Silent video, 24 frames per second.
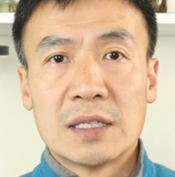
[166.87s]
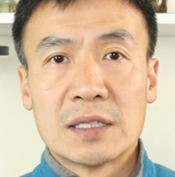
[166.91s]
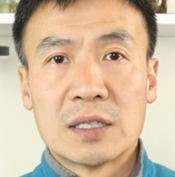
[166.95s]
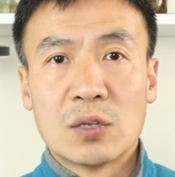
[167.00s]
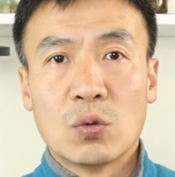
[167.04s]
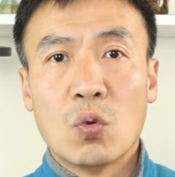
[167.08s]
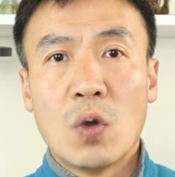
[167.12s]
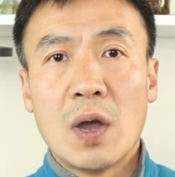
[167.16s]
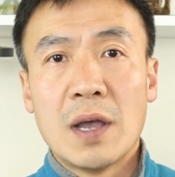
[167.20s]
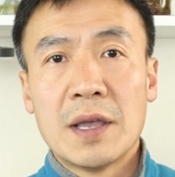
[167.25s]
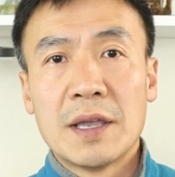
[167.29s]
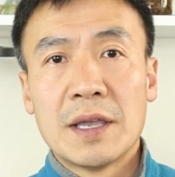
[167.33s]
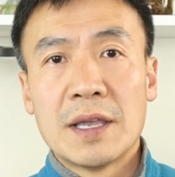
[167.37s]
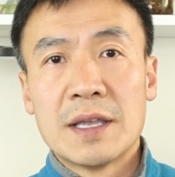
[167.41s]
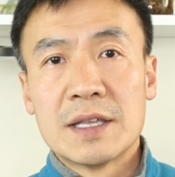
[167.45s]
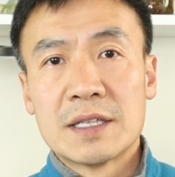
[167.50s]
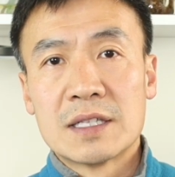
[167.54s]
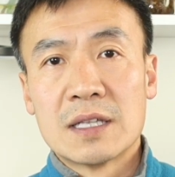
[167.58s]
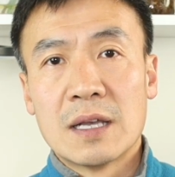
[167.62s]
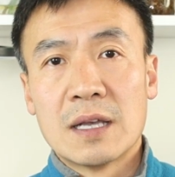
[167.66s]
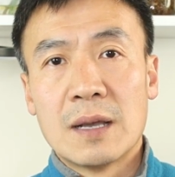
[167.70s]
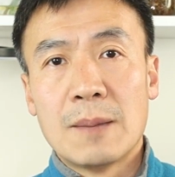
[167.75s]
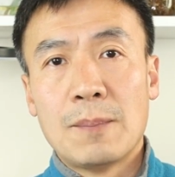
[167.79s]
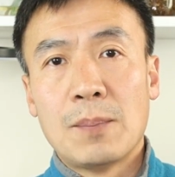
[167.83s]
The one
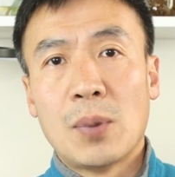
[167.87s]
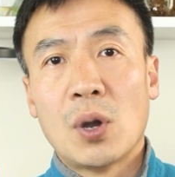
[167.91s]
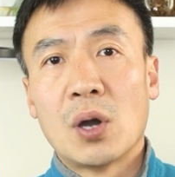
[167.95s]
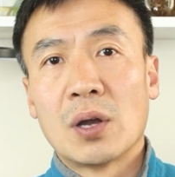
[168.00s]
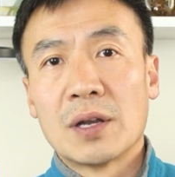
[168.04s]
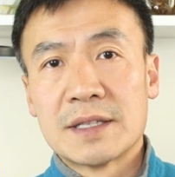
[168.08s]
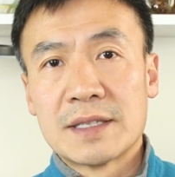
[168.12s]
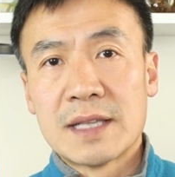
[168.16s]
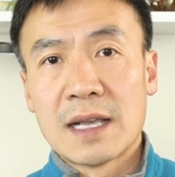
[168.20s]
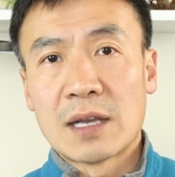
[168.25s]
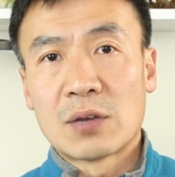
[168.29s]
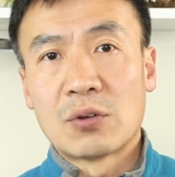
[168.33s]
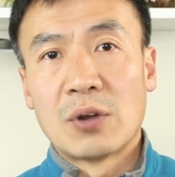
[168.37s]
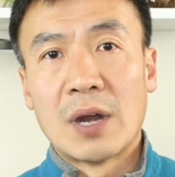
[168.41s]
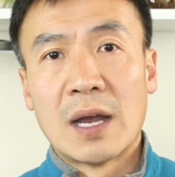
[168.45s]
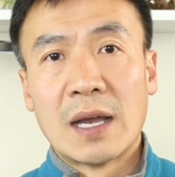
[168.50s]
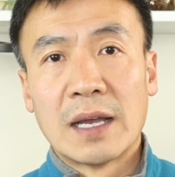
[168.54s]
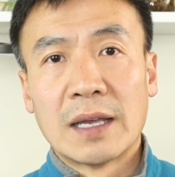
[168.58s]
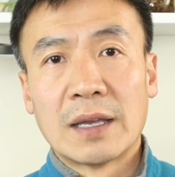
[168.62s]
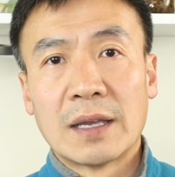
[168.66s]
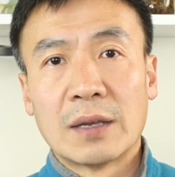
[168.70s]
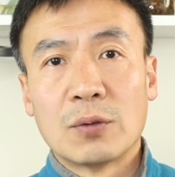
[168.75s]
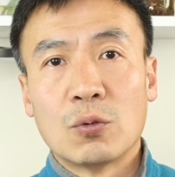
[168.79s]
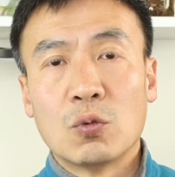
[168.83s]
is a
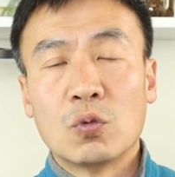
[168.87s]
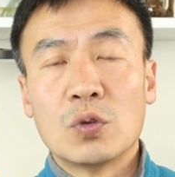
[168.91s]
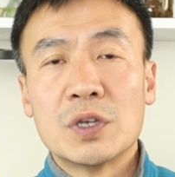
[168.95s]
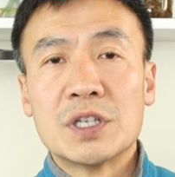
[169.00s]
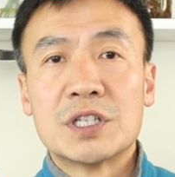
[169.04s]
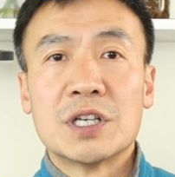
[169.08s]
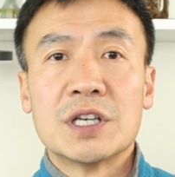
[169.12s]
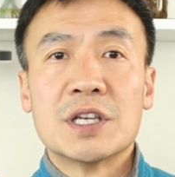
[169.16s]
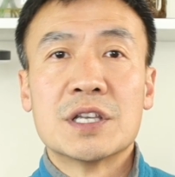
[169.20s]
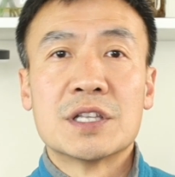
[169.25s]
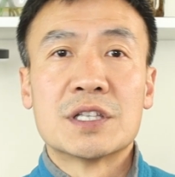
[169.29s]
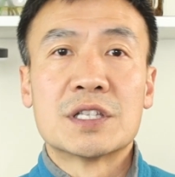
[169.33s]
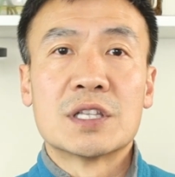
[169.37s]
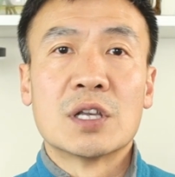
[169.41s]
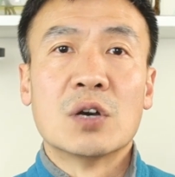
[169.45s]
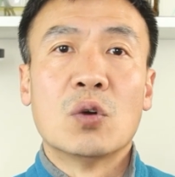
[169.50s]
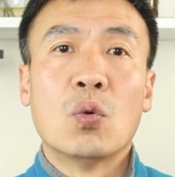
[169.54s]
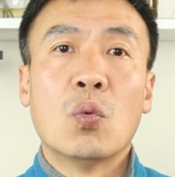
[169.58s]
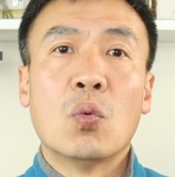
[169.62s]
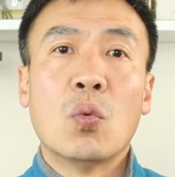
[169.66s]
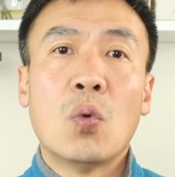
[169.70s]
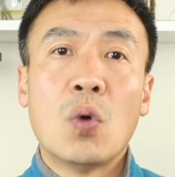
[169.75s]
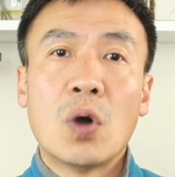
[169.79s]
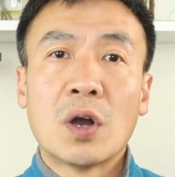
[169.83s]
polysaccharide, which is
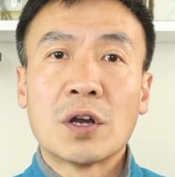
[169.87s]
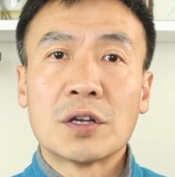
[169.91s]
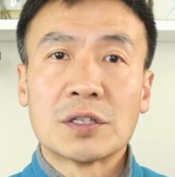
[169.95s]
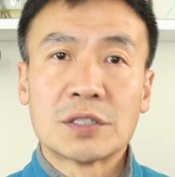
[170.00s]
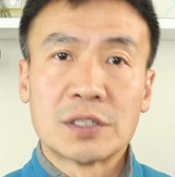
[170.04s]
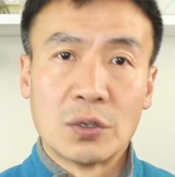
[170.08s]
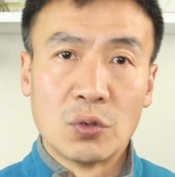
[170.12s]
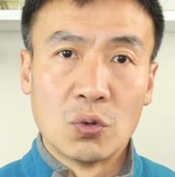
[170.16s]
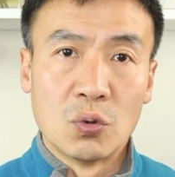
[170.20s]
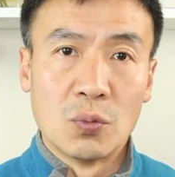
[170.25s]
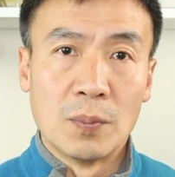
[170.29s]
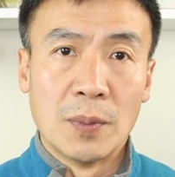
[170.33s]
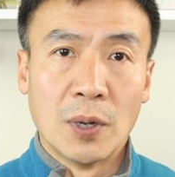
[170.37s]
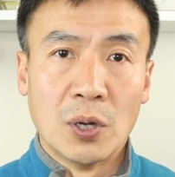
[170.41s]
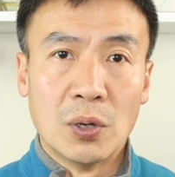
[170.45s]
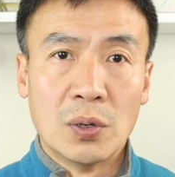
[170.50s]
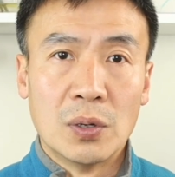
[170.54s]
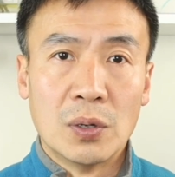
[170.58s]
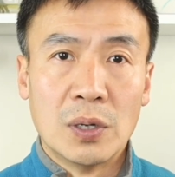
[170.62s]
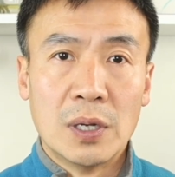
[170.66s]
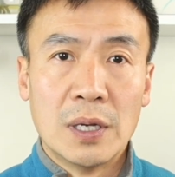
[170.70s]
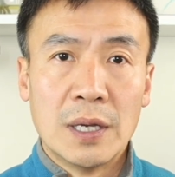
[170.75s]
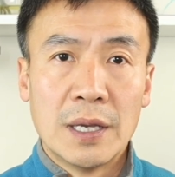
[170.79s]
water soluble.